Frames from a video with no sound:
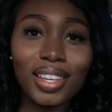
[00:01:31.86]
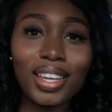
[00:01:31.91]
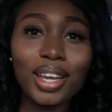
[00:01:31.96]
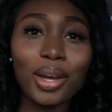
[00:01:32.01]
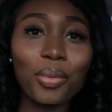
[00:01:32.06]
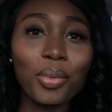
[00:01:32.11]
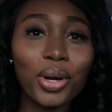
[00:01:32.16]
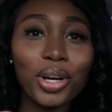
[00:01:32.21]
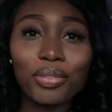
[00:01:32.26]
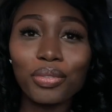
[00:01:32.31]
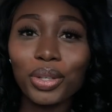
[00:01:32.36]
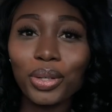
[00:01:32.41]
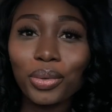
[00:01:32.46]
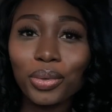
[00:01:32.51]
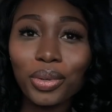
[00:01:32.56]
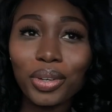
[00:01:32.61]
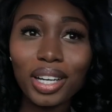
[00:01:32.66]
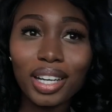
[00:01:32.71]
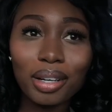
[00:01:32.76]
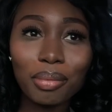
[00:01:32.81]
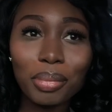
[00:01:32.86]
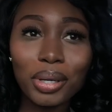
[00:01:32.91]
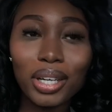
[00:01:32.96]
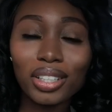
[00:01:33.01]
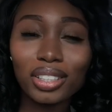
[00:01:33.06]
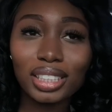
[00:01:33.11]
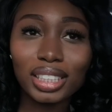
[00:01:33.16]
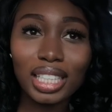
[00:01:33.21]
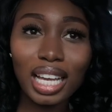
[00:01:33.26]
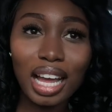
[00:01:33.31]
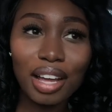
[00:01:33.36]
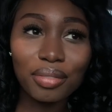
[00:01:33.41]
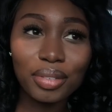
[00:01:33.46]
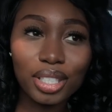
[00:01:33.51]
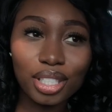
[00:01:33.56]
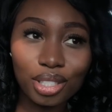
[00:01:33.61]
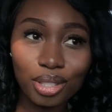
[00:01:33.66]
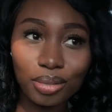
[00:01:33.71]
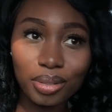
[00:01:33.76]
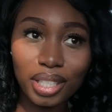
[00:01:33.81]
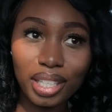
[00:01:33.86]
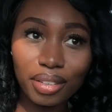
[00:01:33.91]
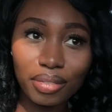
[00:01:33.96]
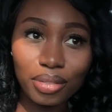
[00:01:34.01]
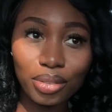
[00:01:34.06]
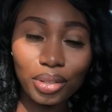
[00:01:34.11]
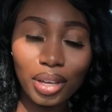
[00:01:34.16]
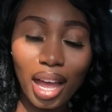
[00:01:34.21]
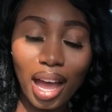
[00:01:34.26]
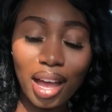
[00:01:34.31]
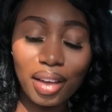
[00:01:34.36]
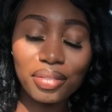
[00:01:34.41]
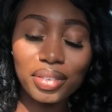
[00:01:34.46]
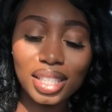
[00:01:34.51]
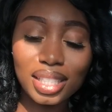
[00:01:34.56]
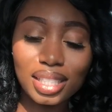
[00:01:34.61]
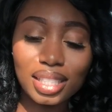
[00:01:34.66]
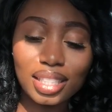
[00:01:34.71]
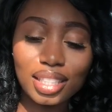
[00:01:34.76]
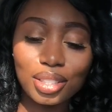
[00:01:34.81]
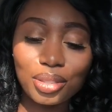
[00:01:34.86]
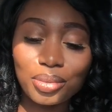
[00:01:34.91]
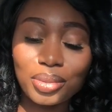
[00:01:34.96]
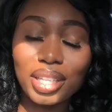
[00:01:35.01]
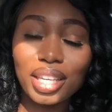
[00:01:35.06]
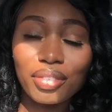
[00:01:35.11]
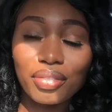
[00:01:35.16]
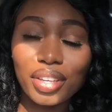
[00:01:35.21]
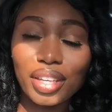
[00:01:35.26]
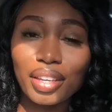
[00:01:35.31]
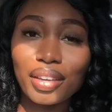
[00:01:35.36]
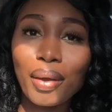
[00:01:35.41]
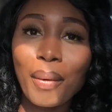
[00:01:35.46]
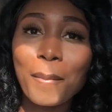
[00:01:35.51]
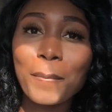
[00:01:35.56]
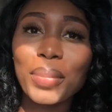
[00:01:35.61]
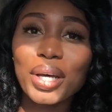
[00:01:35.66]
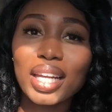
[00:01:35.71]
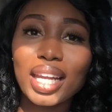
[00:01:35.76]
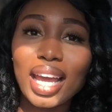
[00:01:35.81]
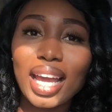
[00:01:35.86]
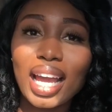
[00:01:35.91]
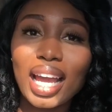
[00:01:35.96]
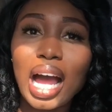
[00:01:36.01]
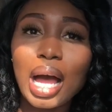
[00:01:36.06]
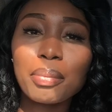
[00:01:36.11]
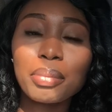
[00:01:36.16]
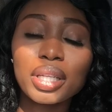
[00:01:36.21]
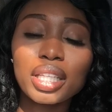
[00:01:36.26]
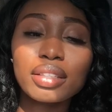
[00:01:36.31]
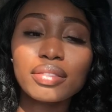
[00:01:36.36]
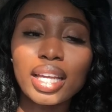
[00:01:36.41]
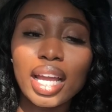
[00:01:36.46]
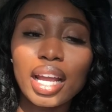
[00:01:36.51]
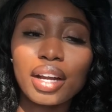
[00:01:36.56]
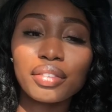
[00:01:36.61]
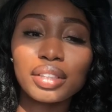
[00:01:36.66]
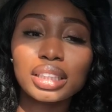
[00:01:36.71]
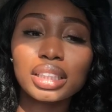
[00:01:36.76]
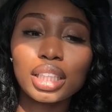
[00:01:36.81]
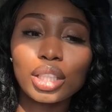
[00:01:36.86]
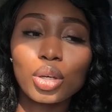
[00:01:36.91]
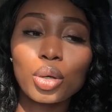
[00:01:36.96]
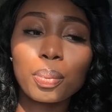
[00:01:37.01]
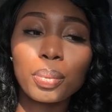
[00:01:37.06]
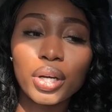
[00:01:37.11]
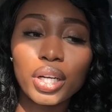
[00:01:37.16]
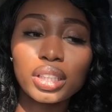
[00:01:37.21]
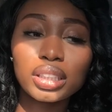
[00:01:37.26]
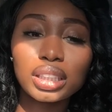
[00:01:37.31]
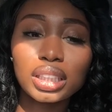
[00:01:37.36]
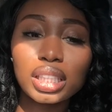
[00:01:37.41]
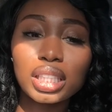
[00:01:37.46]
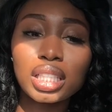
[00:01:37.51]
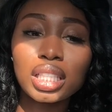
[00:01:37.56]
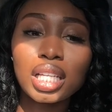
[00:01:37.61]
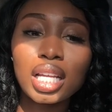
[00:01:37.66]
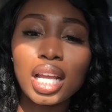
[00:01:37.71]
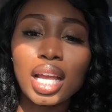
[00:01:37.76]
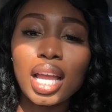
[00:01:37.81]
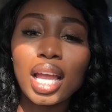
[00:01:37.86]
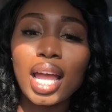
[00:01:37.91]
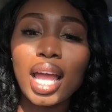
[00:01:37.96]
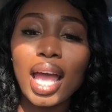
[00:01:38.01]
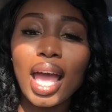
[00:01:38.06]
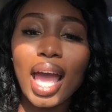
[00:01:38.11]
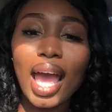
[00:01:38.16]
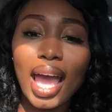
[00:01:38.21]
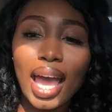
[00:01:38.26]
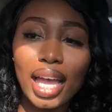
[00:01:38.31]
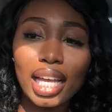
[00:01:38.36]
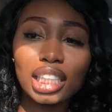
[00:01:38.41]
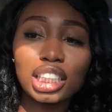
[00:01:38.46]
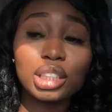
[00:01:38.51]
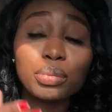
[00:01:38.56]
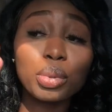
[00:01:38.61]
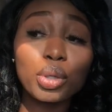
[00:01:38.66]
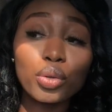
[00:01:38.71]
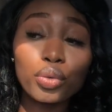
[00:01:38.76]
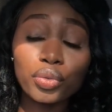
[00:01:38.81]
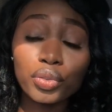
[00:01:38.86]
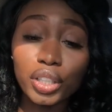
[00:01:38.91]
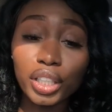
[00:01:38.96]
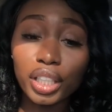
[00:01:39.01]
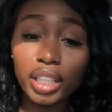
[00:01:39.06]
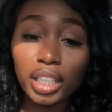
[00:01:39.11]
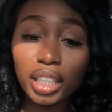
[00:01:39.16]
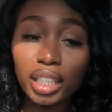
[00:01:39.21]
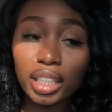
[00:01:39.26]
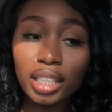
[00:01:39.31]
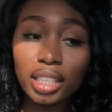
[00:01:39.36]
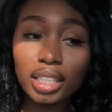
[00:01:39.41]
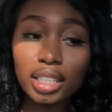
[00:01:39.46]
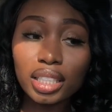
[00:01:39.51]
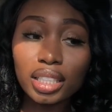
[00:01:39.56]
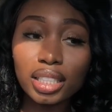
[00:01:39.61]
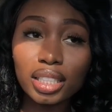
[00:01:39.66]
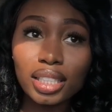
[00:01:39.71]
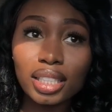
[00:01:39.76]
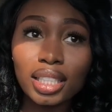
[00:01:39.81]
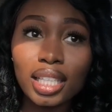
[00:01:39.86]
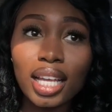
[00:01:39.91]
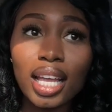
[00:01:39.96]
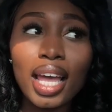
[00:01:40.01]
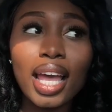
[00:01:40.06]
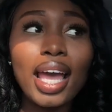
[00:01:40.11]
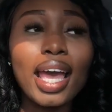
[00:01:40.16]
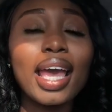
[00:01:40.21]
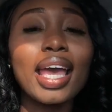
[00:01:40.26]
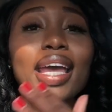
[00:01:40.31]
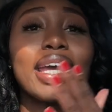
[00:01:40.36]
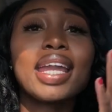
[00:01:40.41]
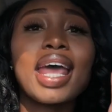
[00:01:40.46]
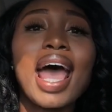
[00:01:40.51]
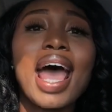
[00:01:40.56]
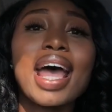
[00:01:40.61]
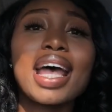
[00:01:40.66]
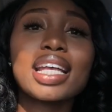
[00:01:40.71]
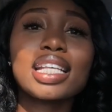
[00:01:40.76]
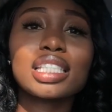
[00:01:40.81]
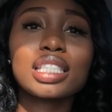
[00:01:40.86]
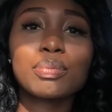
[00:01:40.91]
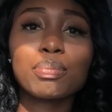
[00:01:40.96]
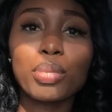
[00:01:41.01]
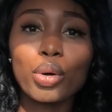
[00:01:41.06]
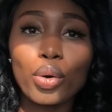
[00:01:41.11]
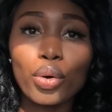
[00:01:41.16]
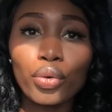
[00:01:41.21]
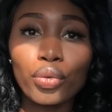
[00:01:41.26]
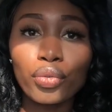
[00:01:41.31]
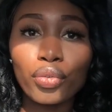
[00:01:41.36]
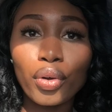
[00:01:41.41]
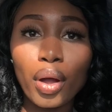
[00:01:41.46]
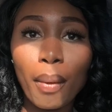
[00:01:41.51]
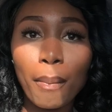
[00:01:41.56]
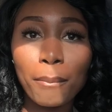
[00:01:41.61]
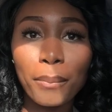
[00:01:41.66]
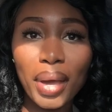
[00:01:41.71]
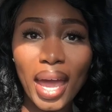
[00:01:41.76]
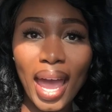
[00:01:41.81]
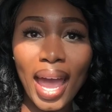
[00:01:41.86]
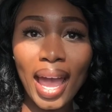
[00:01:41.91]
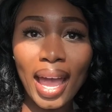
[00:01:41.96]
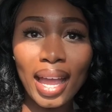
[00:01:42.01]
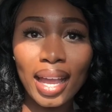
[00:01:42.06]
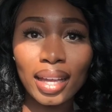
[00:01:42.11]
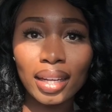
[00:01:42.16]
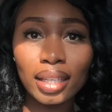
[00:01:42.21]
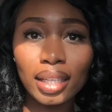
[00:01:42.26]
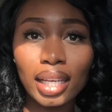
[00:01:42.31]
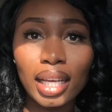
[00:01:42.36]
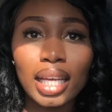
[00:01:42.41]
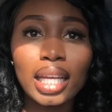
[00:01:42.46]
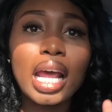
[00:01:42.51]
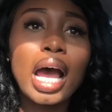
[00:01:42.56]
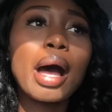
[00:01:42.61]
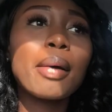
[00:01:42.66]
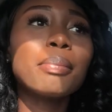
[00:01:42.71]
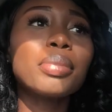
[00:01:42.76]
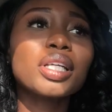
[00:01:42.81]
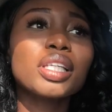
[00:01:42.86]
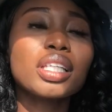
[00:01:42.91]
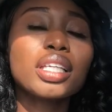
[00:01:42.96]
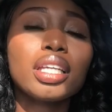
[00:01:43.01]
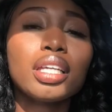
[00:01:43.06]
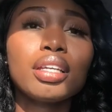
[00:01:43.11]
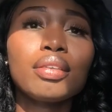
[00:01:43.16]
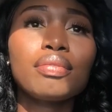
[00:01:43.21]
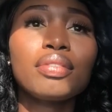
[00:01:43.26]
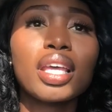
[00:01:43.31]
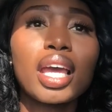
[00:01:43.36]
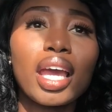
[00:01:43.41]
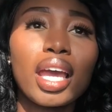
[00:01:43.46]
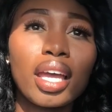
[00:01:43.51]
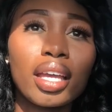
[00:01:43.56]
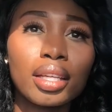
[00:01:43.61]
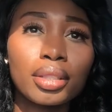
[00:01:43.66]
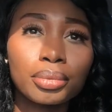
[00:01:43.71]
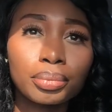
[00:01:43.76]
well, if you a person, obviously you live in, but like I believe that every single person has both good and has both bad. And I believe that